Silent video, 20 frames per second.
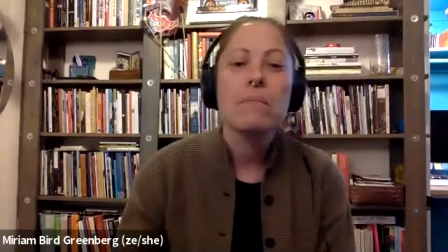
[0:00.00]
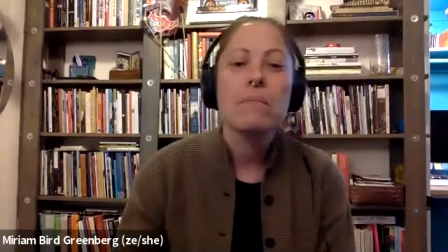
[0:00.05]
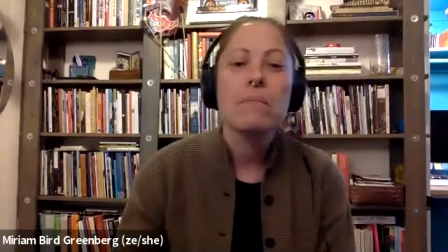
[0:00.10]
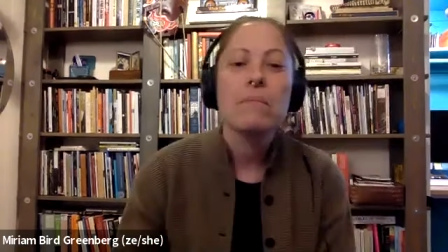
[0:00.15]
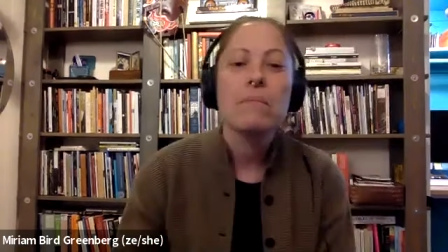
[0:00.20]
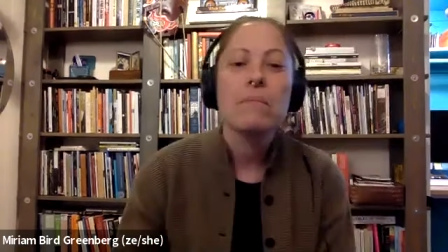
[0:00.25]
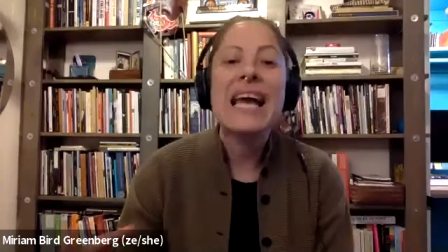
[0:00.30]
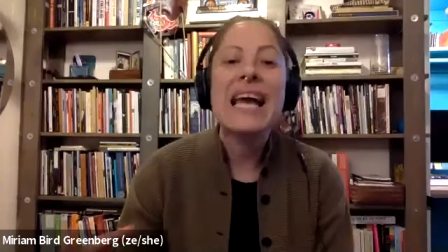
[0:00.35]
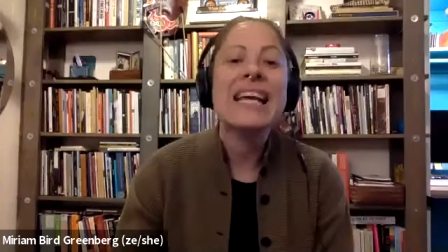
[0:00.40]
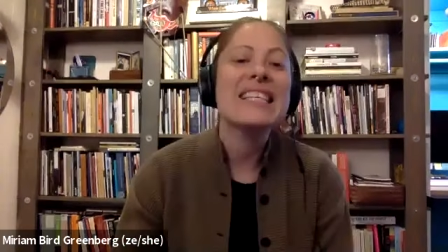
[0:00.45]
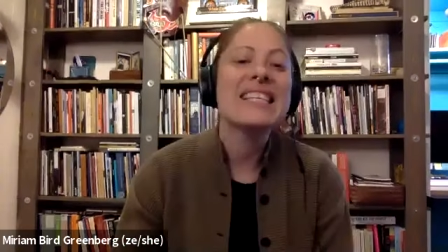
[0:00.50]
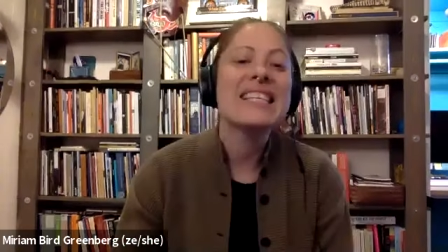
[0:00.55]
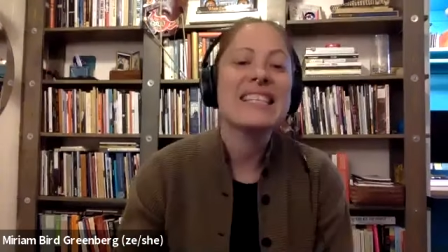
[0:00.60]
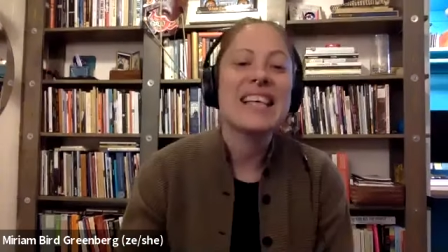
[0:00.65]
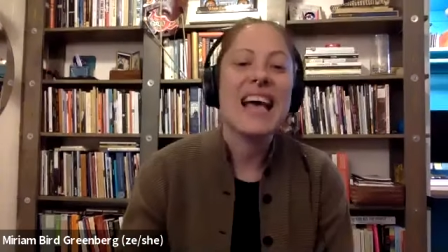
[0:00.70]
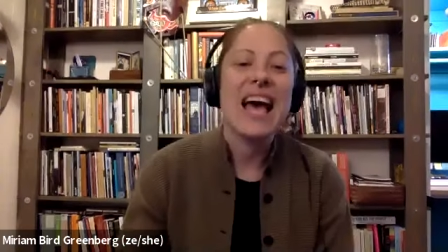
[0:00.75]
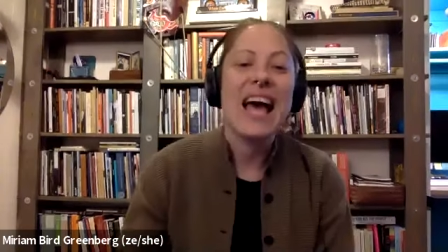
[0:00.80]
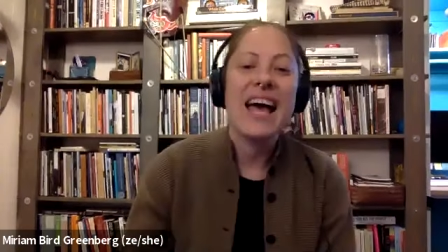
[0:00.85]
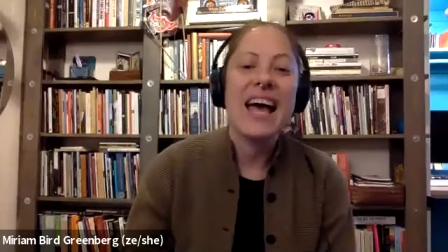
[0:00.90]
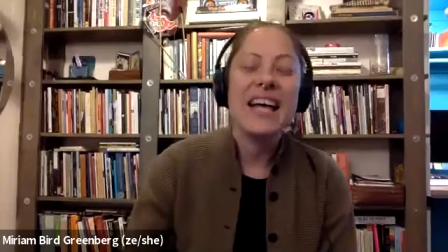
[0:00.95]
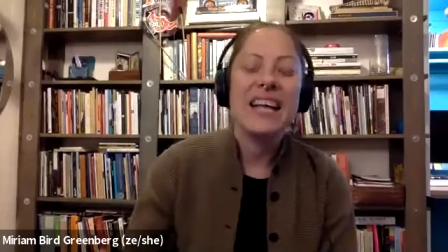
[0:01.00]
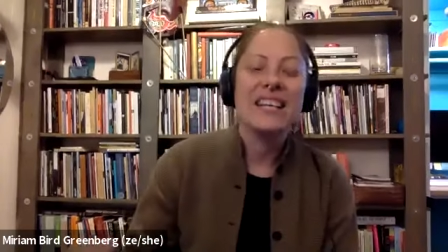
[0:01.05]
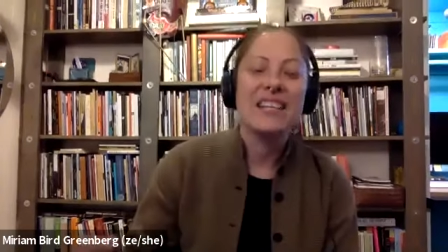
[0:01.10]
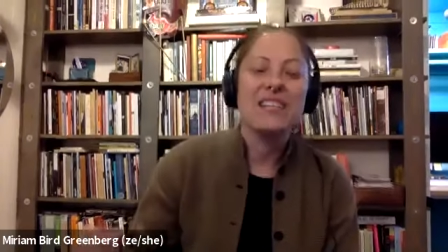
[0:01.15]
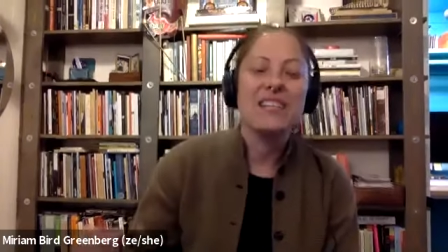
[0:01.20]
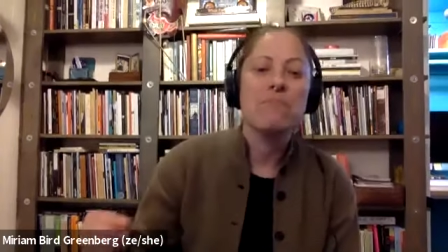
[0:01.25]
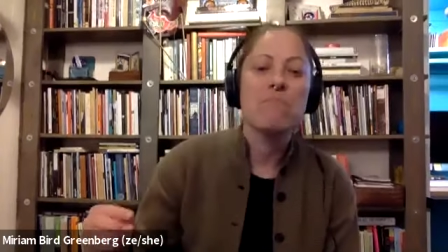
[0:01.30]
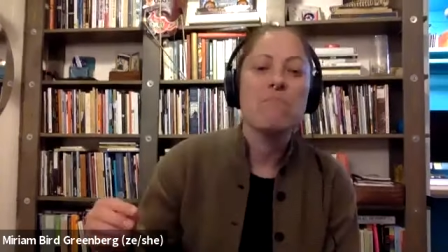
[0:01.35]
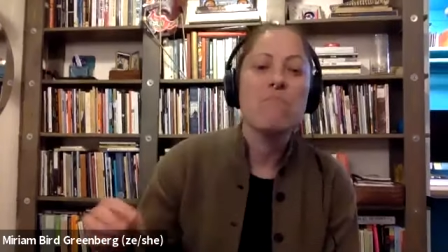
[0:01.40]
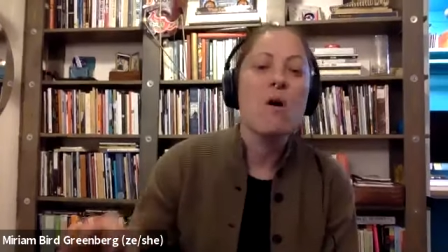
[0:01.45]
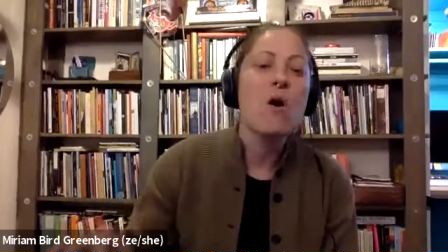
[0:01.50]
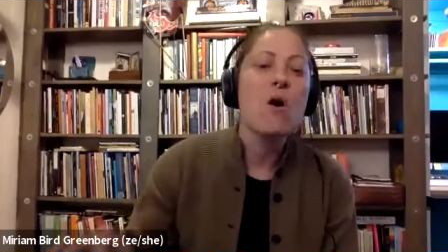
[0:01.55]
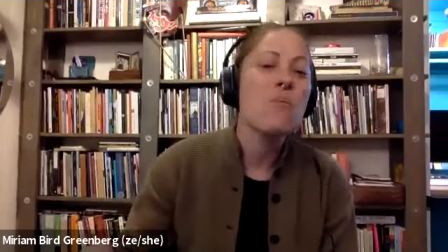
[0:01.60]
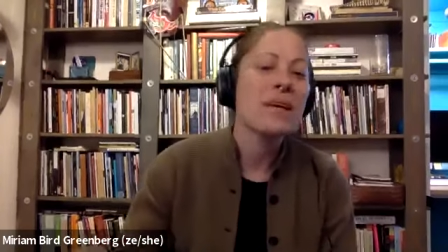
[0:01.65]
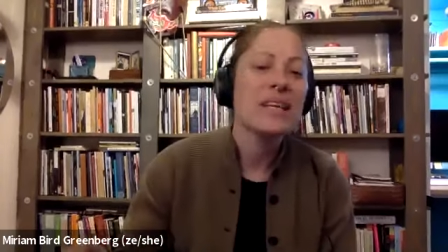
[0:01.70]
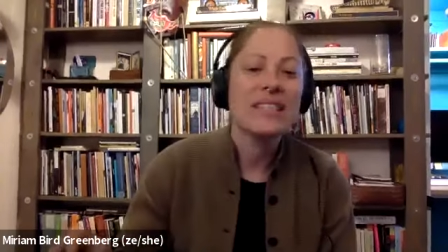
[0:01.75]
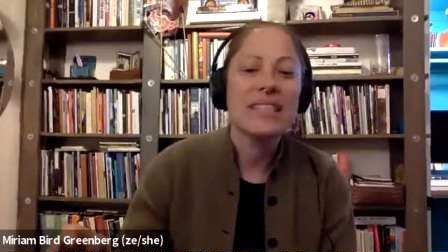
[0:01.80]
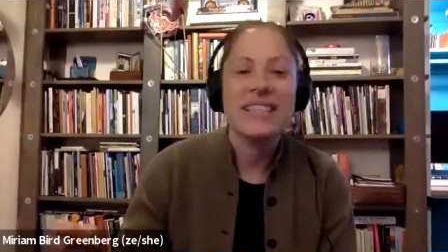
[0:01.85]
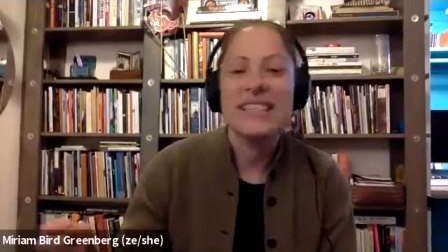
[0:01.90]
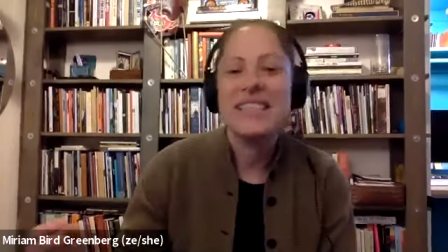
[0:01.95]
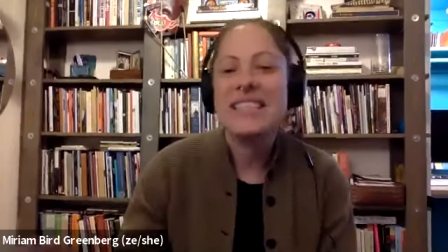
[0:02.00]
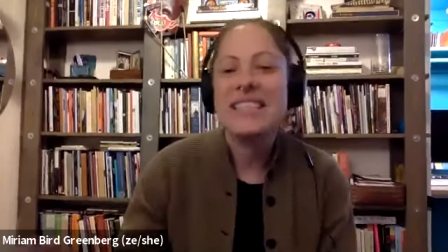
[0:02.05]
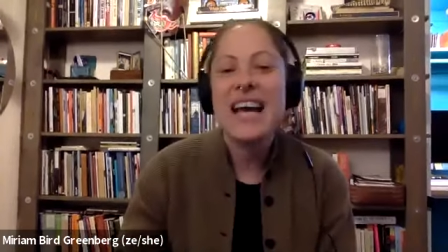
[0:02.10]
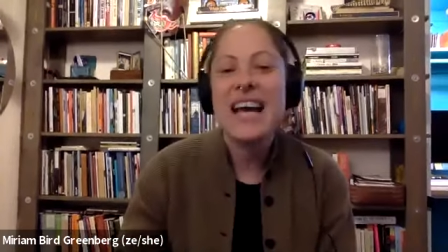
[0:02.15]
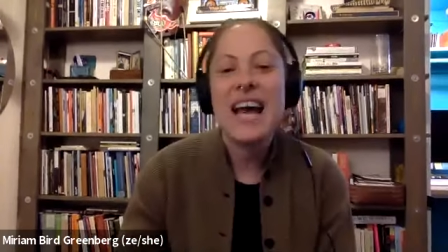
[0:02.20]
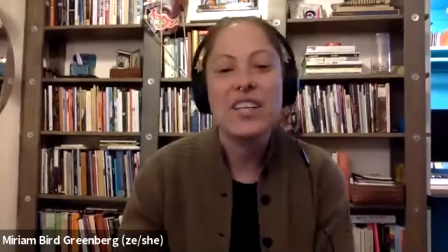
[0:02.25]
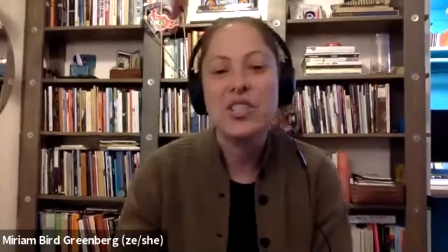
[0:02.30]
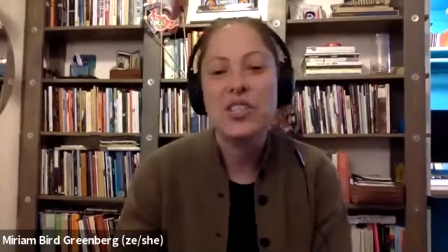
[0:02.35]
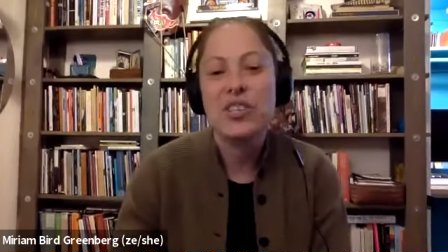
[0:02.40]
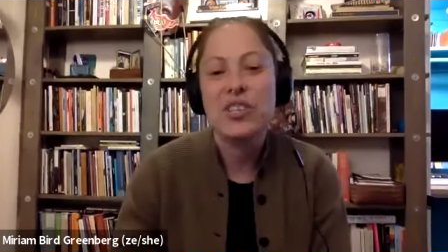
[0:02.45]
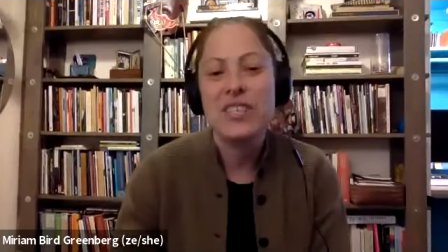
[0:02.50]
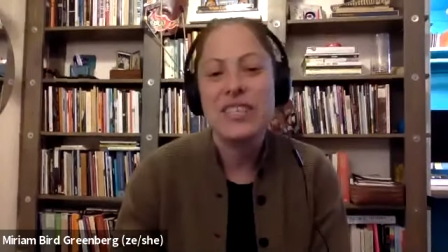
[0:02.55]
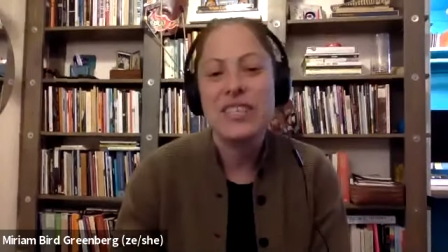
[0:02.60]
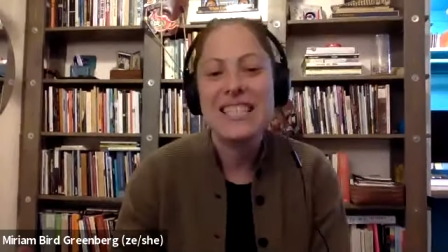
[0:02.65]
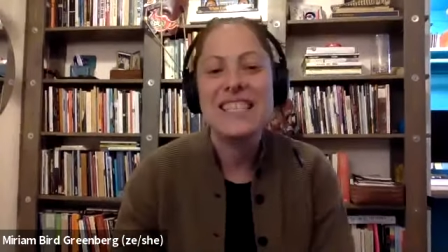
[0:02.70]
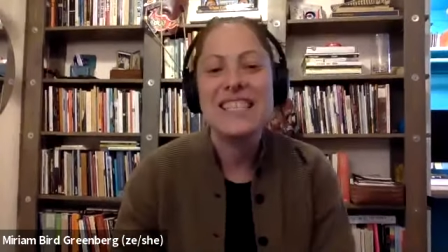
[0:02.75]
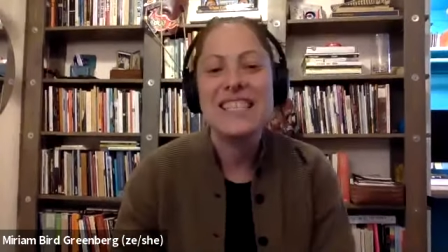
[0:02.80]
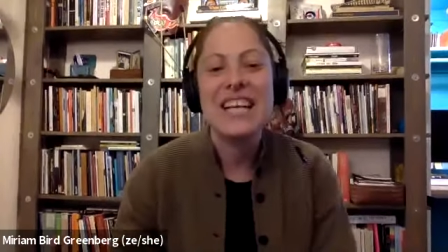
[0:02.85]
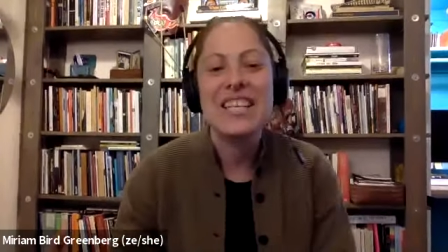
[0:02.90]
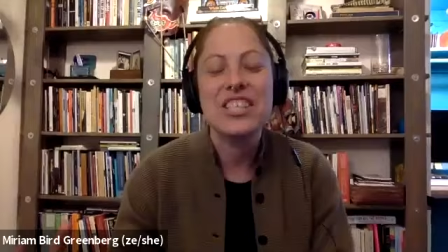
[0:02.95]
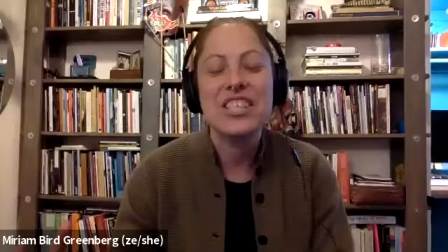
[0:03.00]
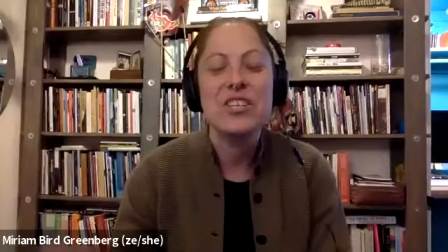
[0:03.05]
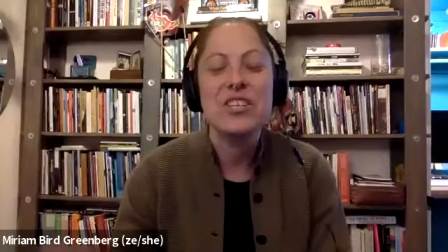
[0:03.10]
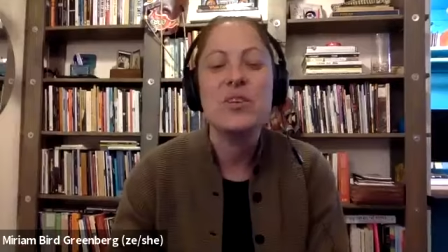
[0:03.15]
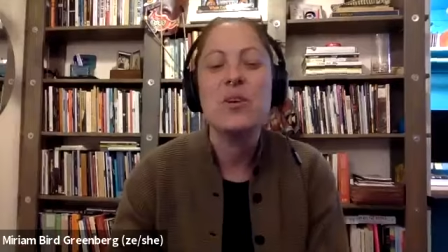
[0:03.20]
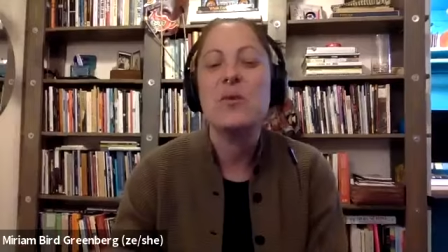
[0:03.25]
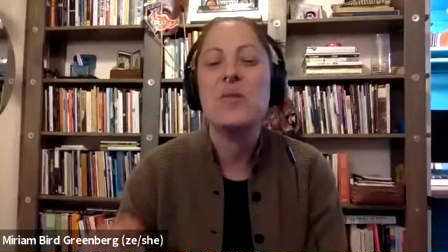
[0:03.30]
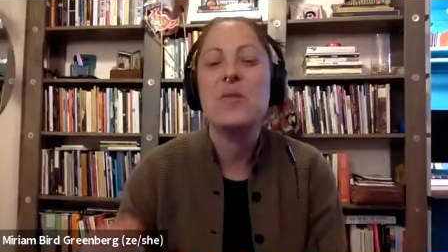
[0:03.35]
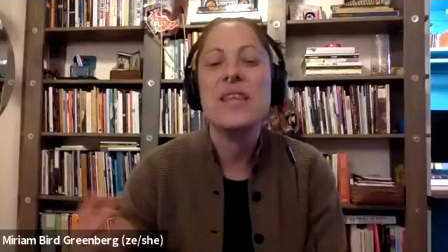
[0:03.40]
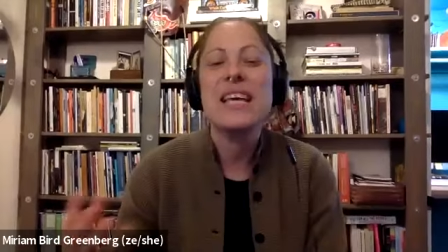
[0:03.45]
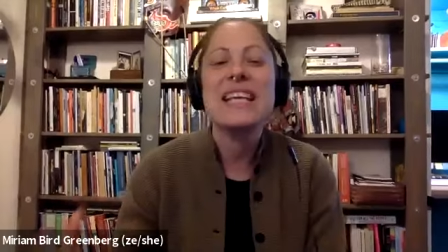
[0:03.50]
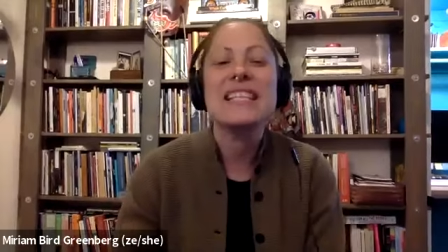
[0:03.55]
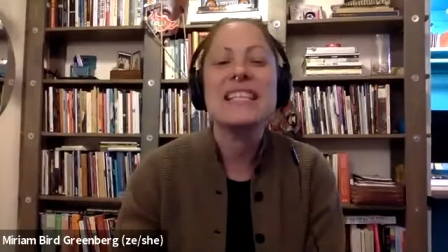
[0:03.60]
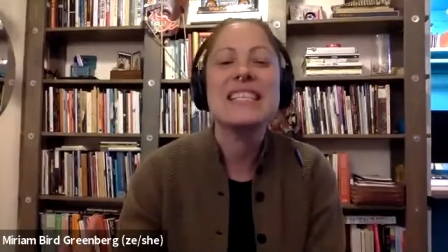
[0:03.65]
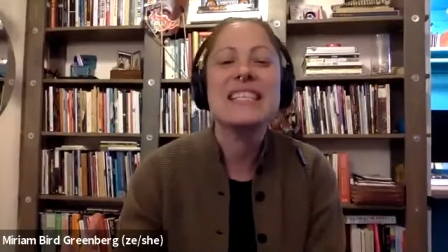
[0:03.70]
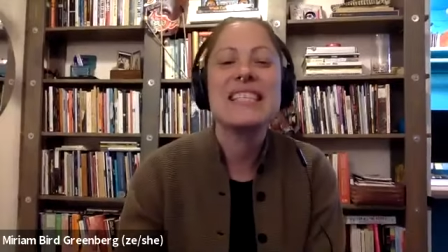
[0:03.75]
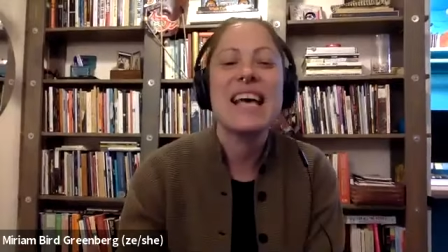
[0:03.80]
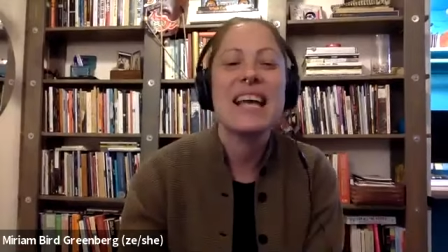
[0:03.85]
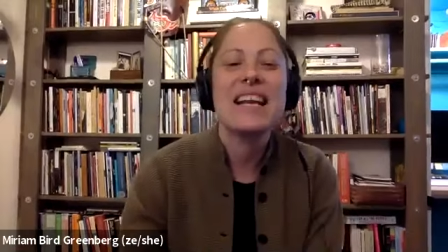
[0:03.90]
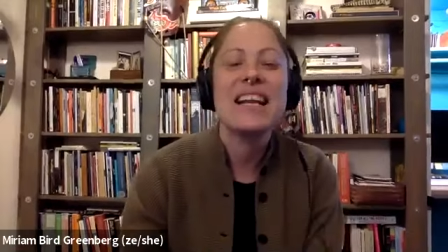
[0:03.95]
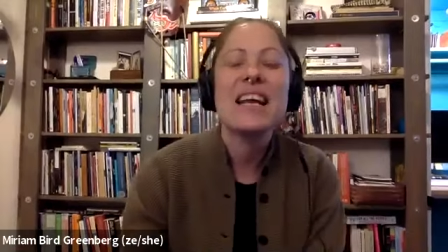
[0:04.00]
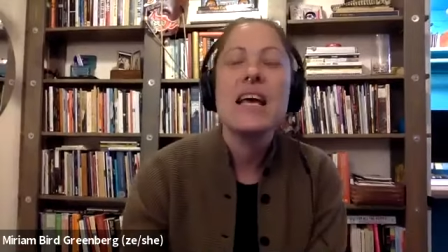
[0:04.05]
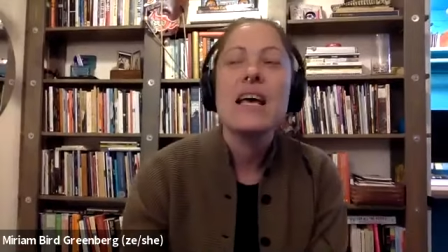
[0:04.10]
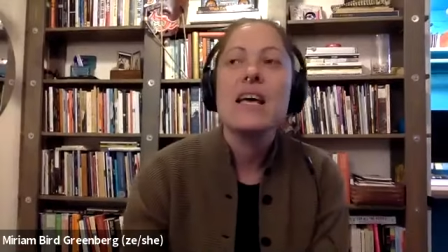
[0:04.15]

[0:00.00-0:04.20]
place and moment and texture and sensation, you know, things that